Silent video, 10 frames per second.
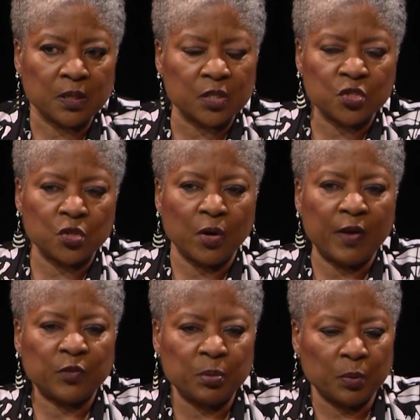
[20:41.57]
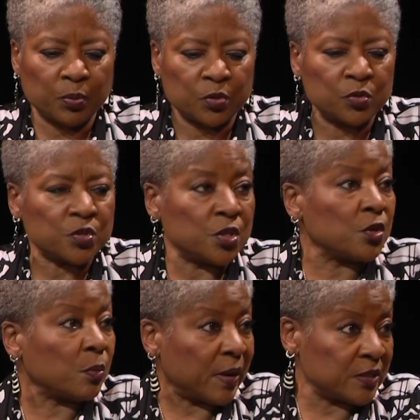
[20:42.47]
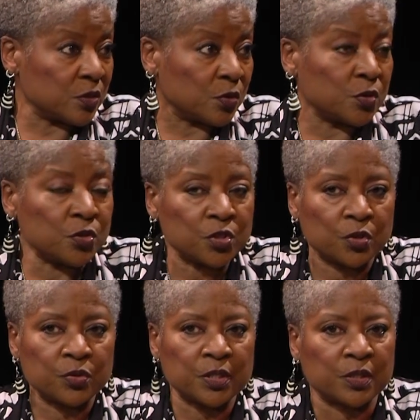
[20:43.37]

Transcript: because you don't have to be a producer here to bicycle your shows here.